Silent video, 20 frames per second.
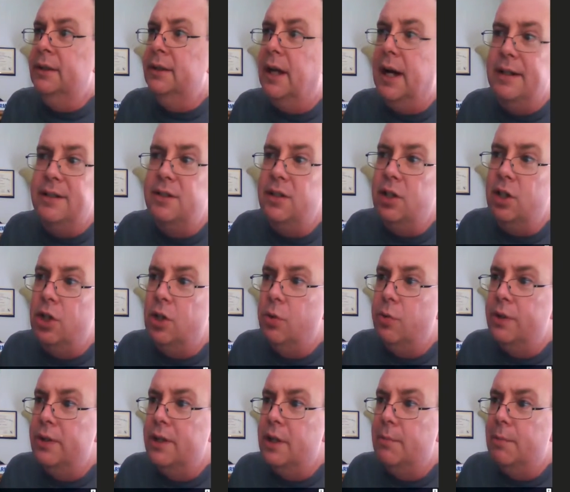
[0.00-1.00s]
I see
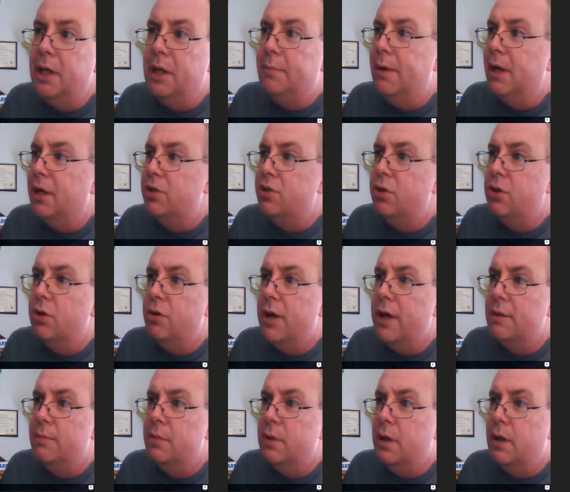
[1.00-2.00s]
you in the big picture
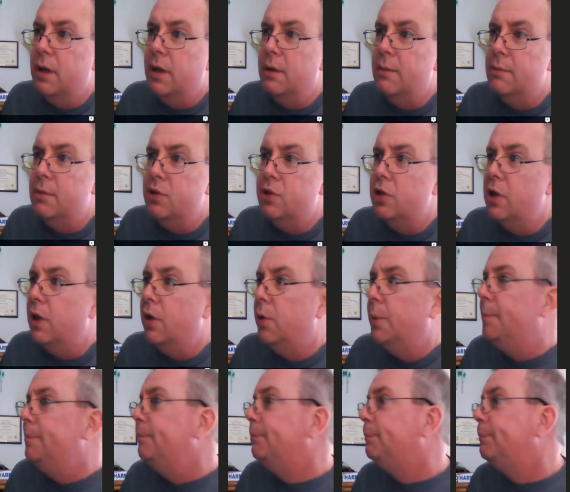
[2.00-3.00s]
and
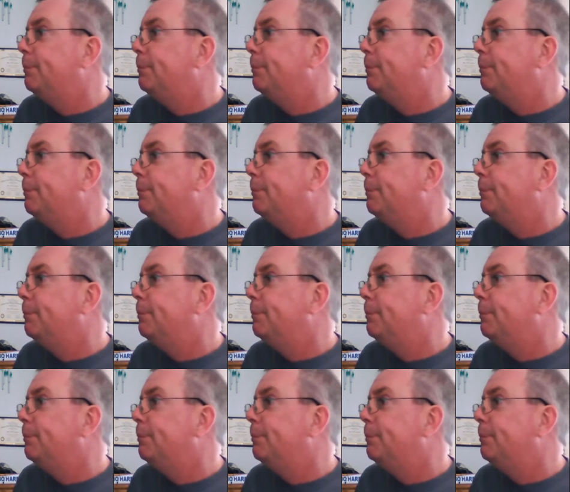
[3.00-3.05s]
Michelle,